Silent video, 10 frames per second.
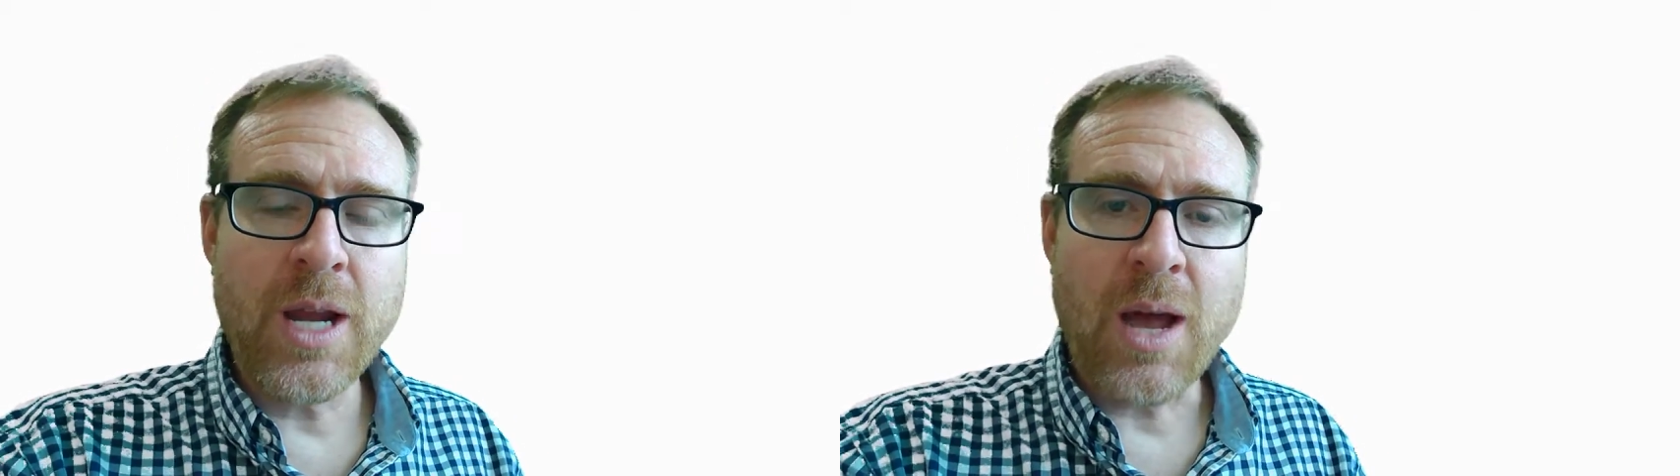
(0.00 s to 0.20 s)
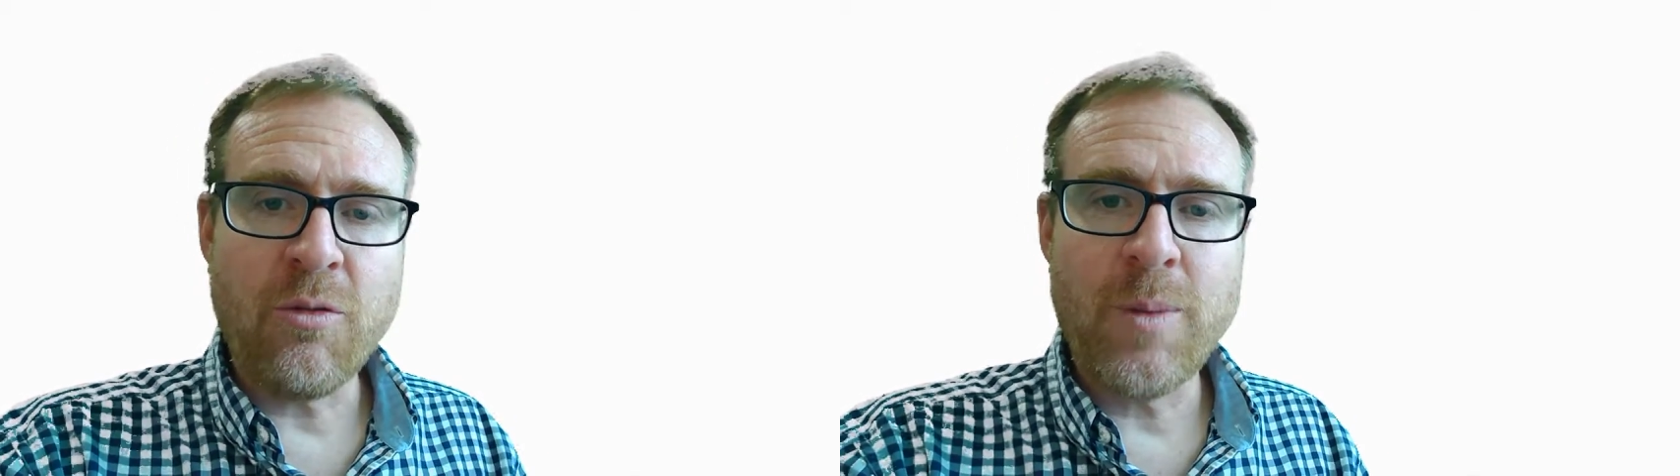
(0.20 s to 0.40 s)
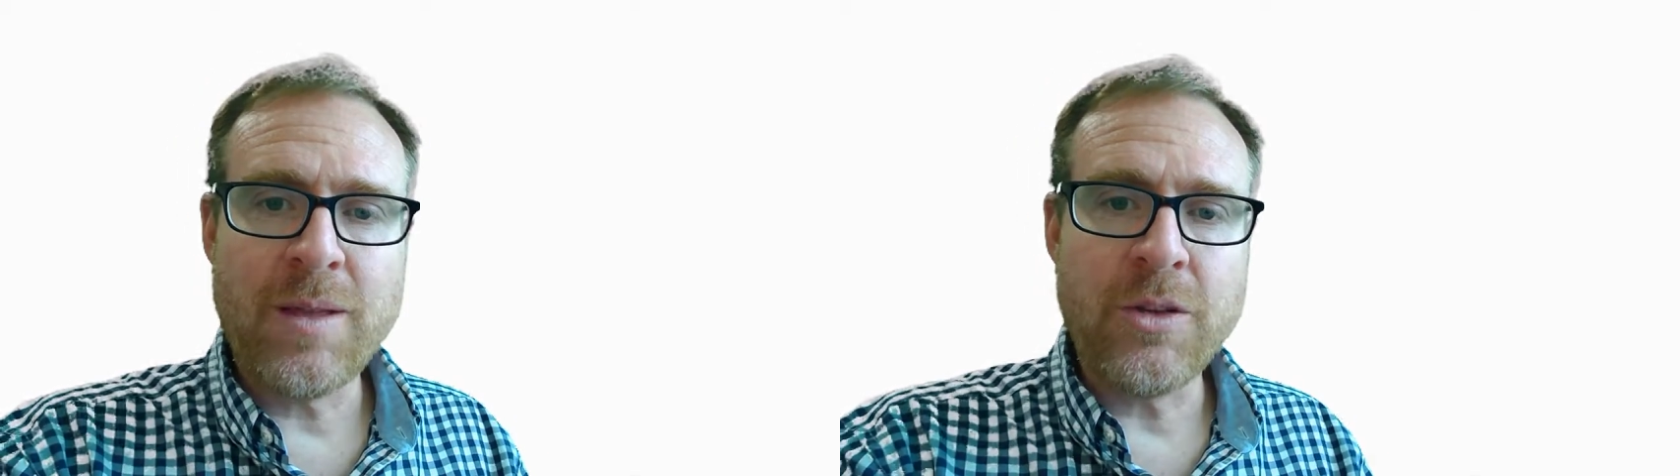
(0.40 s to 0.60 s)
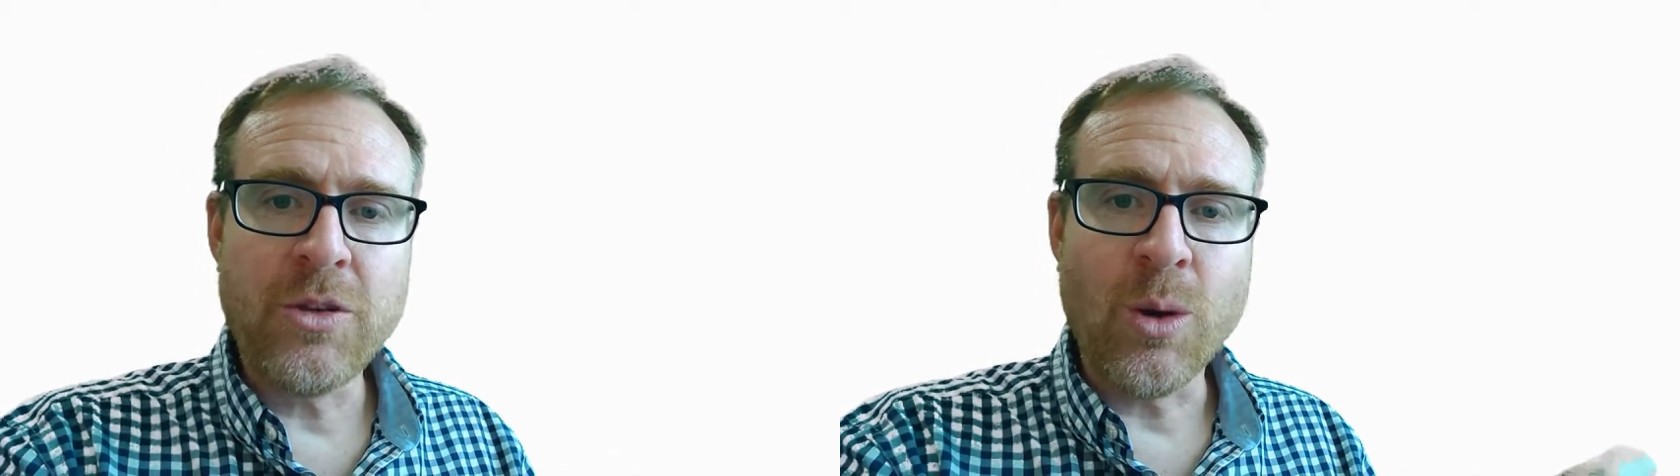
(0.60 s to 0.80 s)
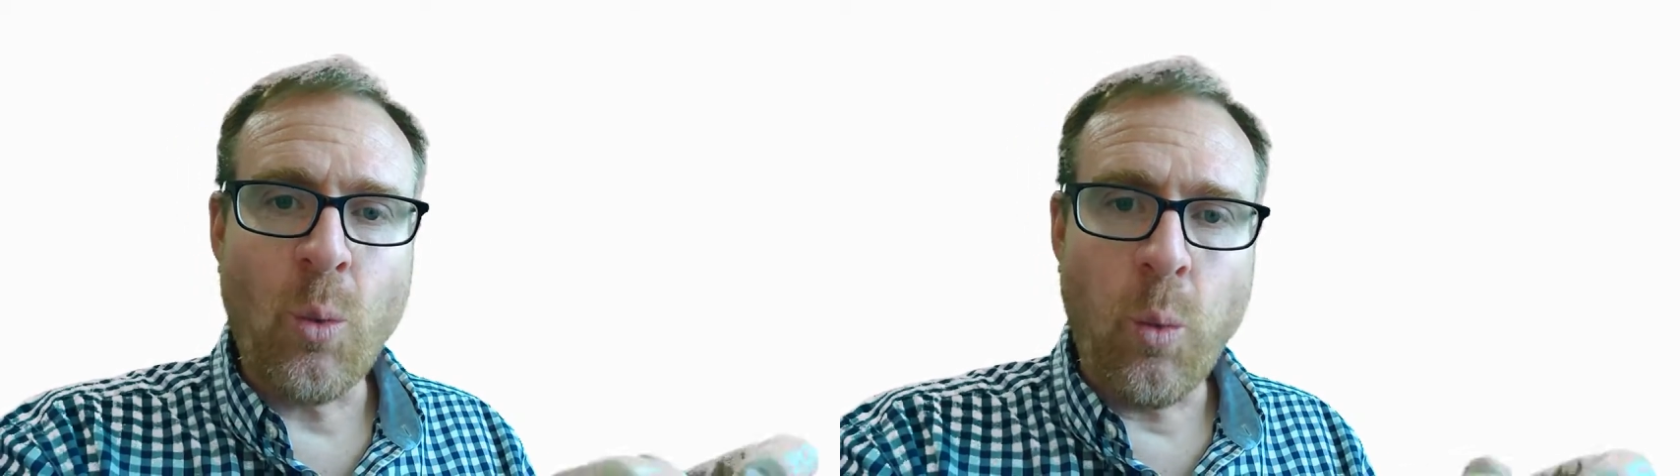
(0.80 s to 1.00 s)
alphabet that
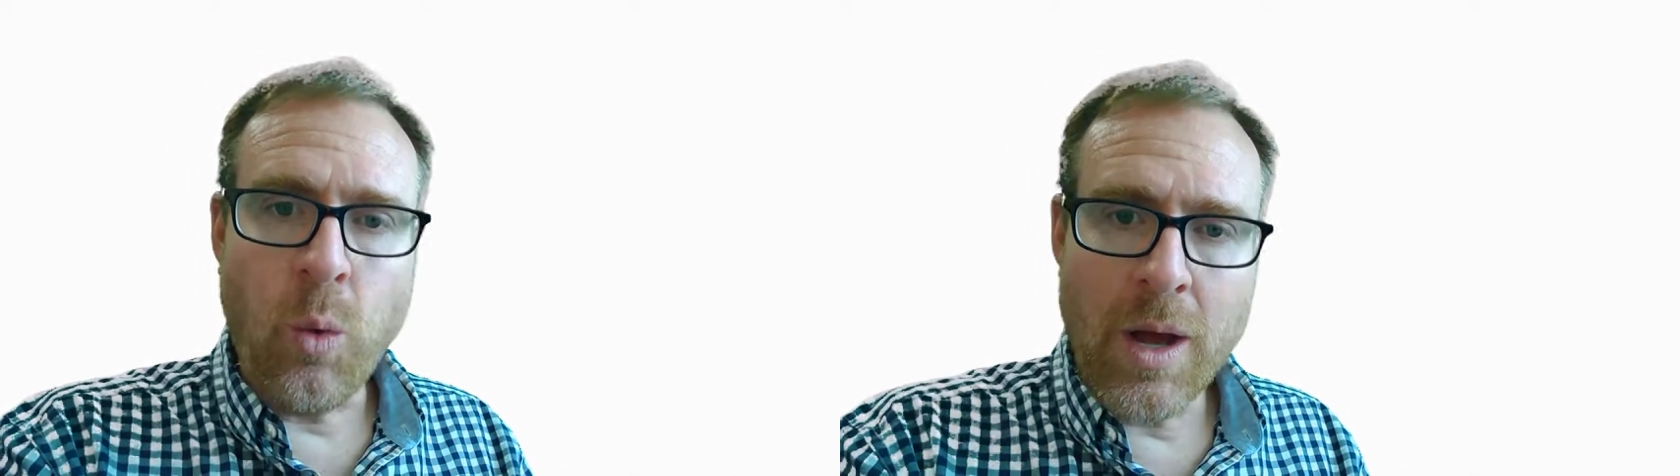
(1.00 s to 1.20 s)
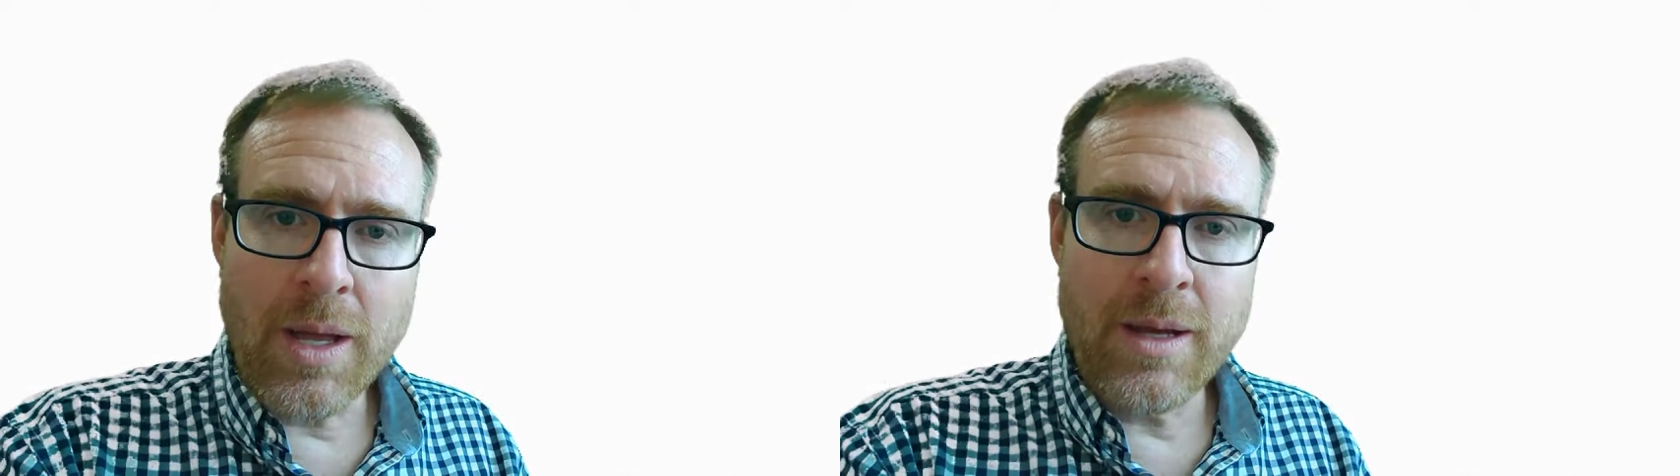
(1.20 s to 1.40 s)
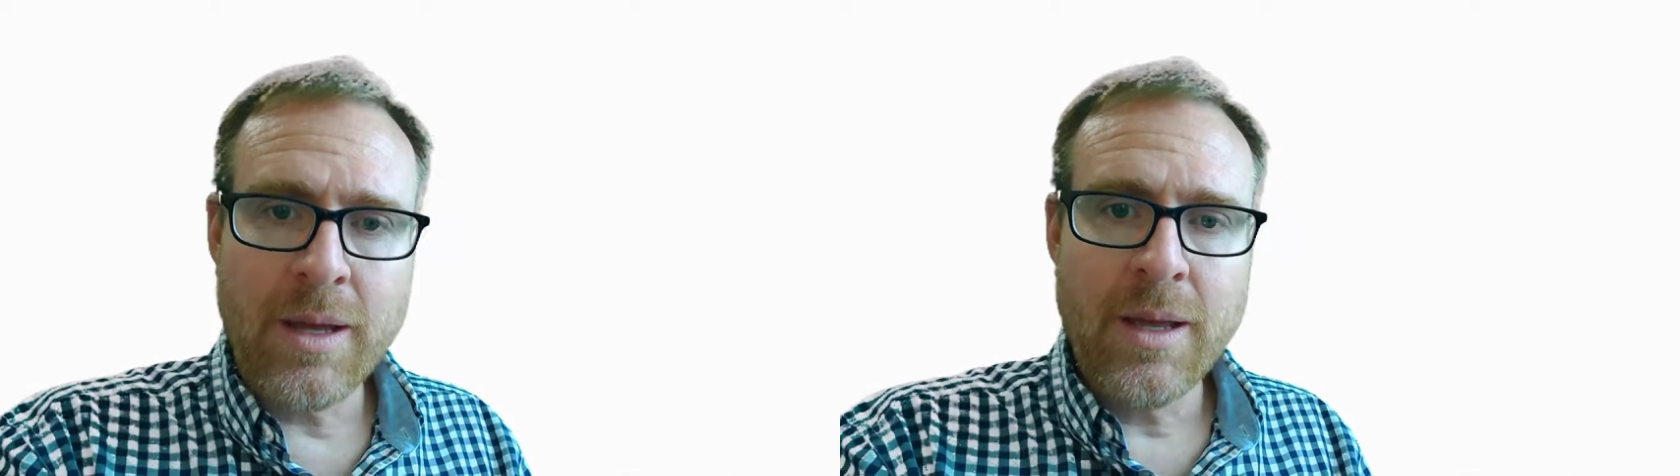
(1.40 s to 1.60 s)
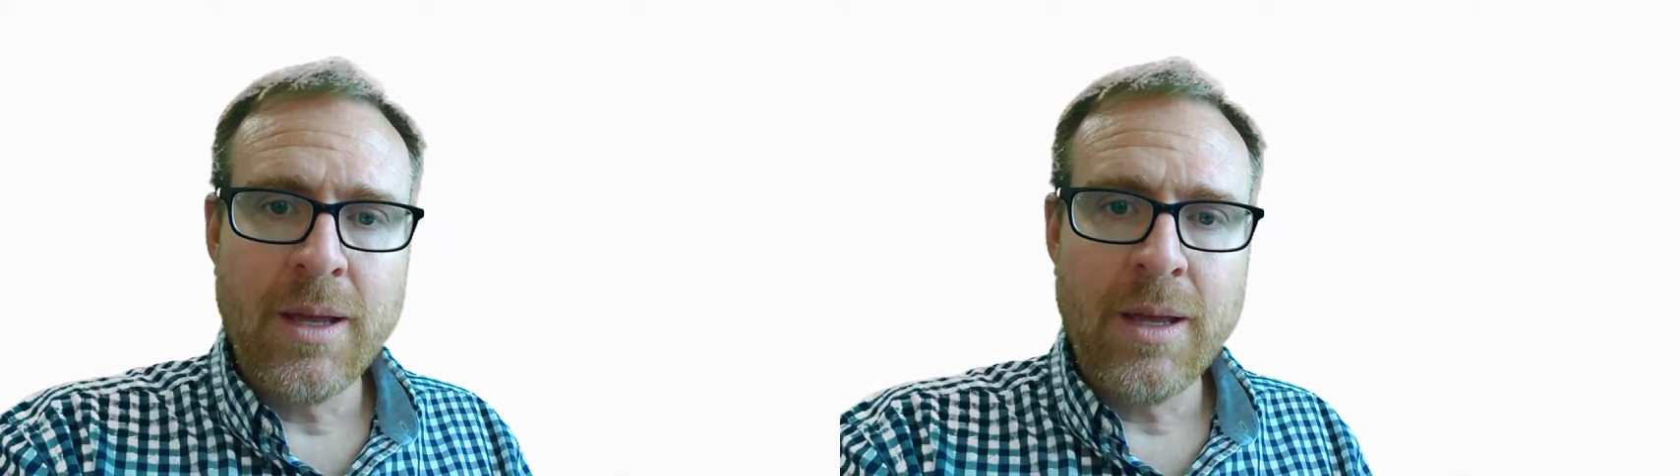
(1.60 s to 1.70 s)
took one